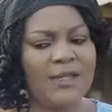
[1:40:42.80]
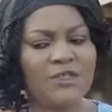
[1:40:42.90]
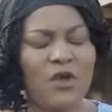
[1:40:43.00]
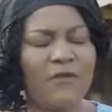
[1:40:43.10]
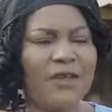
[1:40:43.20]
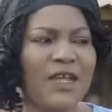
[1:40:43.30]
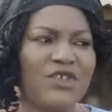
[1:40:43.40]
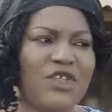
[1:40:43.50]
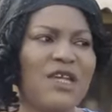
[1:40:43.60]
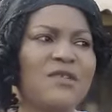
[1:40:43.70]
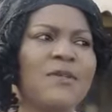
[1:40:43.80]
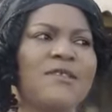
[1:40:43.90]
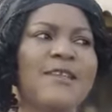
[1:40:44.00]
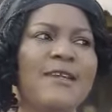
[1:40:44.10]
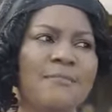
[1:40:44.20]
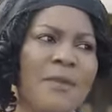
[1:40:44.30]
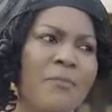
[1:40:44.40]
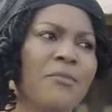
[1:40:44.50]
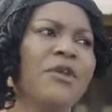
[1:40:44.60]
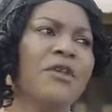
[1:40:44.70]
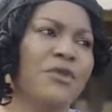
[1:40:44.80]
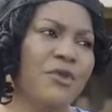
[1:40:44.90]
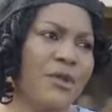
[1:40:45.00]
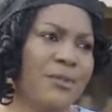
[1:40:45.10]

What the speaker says: I discovered that she has been stealing my money